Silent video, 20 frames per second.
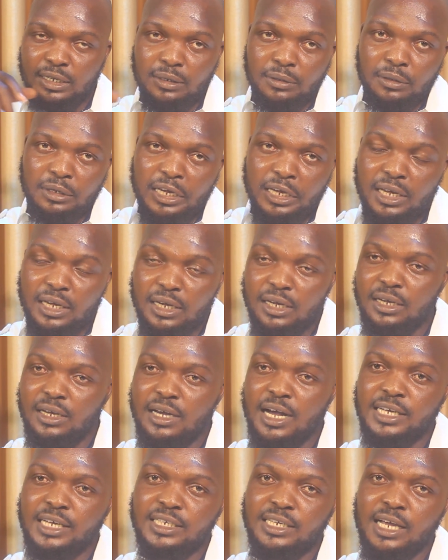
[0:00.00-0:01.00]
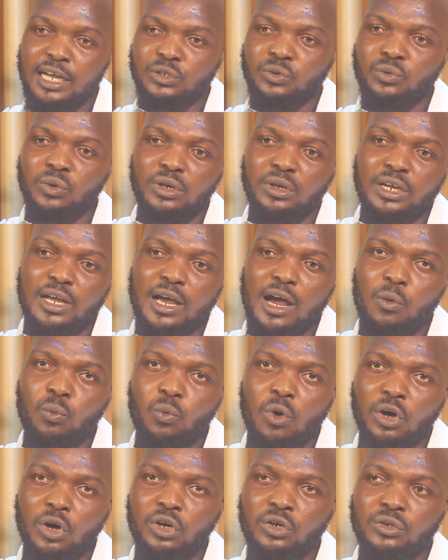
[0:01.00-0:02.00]
He has actually
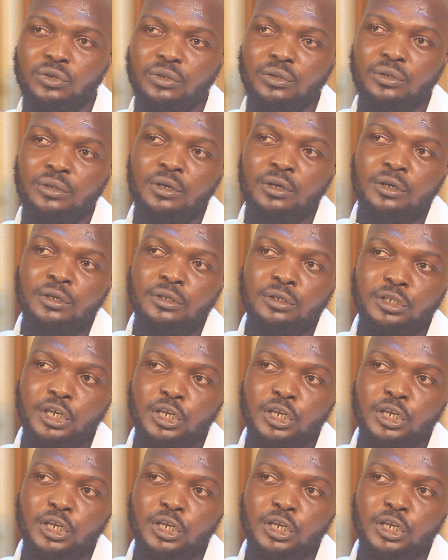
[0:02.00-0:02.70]
awoken the